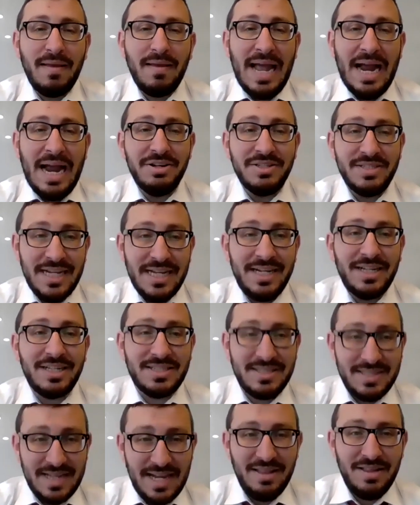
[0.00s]
Our sages
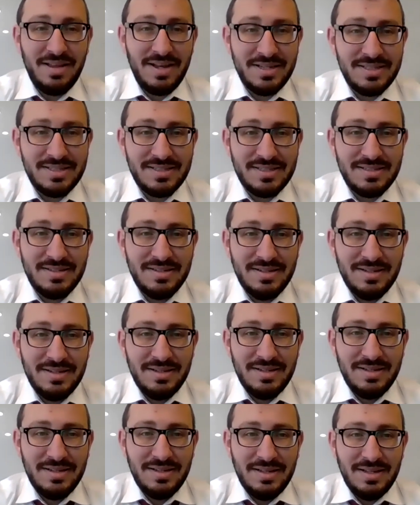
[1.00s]
tell us
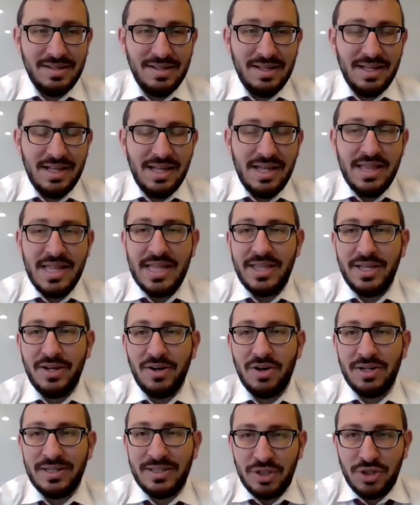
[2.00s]
that there
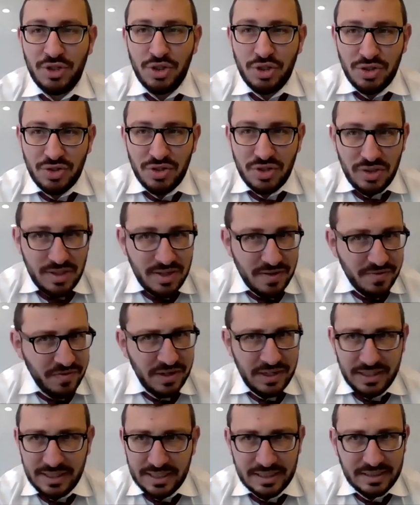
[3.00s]
are different
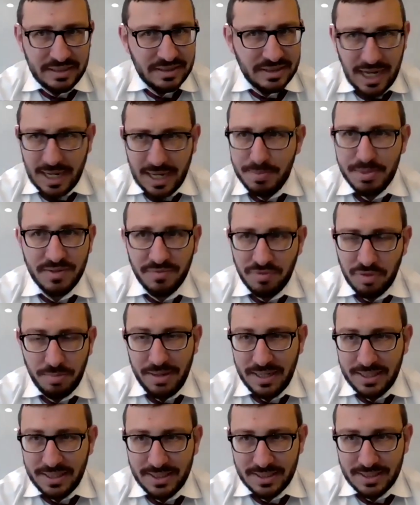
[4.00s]
types of
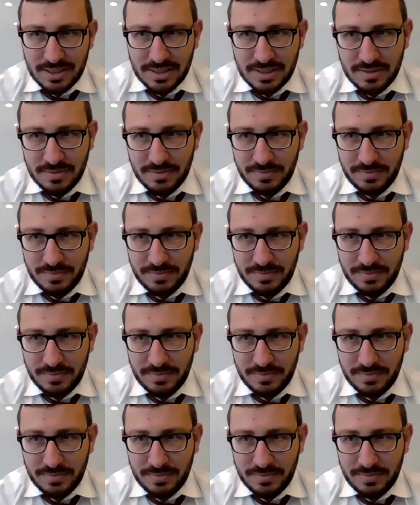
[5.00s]
repentance.